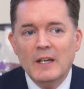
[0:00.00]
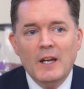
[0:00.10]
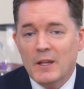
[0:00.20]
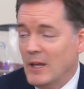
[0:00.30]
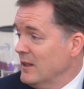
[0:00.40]

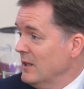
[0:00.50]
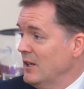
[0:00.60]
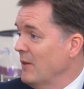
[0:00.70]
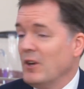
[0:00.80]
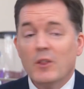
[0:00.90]
and that you
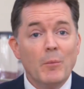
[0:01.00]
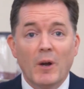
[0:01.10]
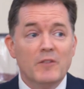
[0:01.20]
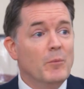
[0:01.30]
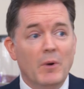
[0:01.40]
never know, they
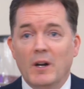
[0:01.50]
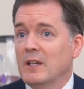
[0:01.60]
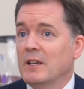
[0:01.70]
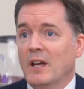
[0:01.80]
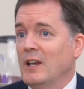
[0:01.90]
might even buy
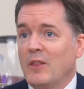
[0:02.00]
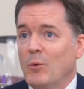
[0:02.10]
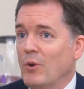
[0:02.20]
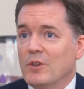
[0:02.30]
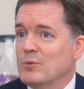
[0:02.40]
another
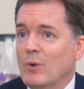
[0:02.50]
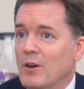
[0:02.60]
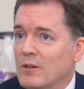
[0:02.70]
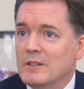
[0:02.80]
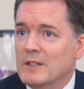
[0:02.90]
one as well.